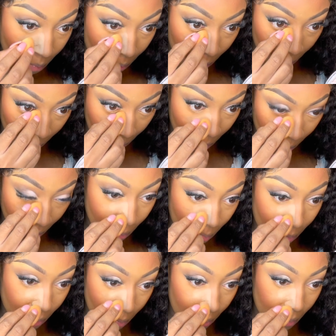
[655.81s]
Maybe a lot bit.
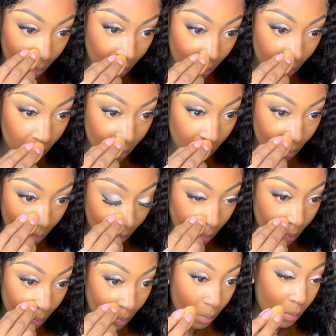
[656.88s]
I don't
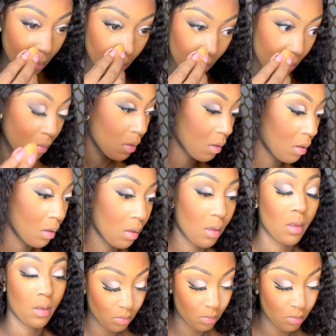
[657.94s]
know.
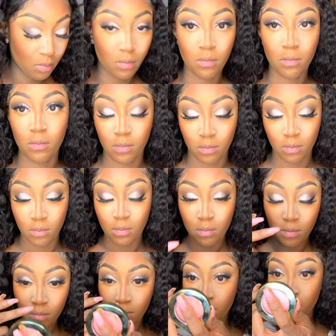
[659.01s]
With this Maybelline
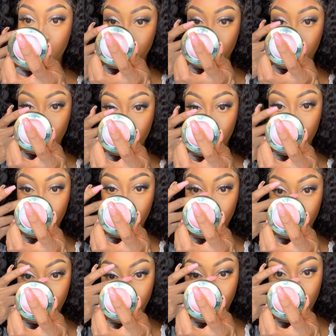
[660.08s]
Superstay
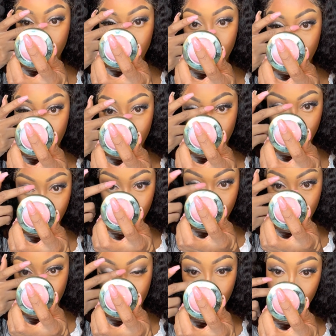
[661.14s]
in the color
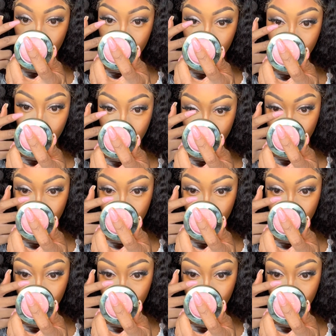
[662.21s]
312.